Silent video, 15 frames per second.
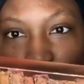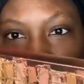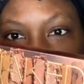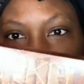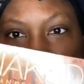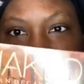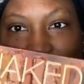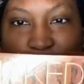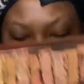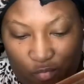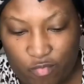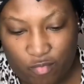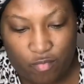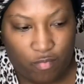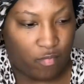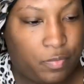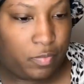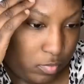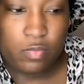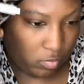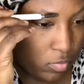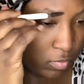it, I did
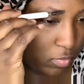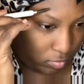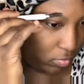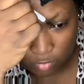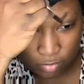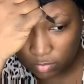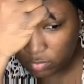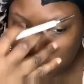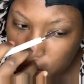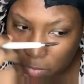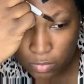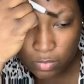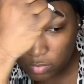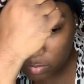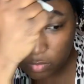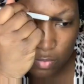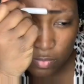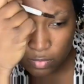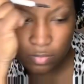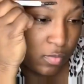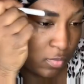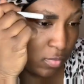my first Fashion Nova haul, which
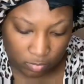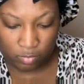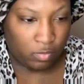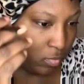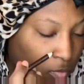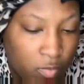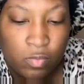was a fail,